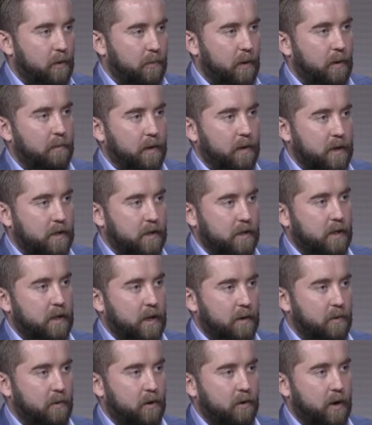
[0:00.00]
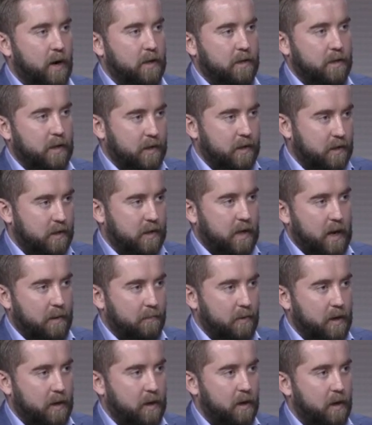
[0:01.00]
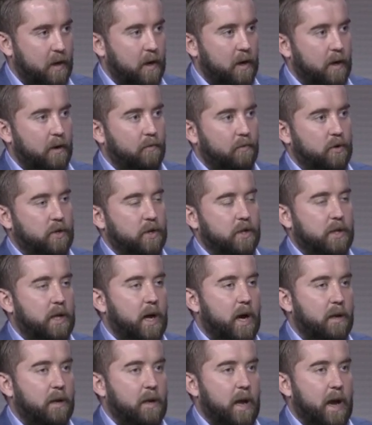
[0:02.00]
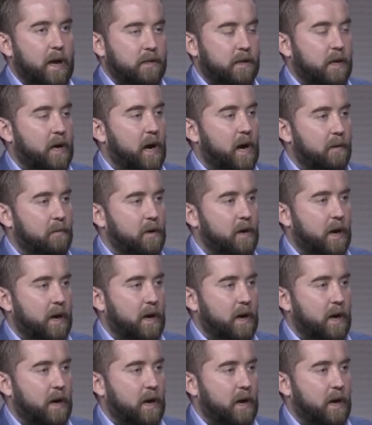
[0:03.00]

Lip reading: Republicans and Democrats on this topic, which is not as common.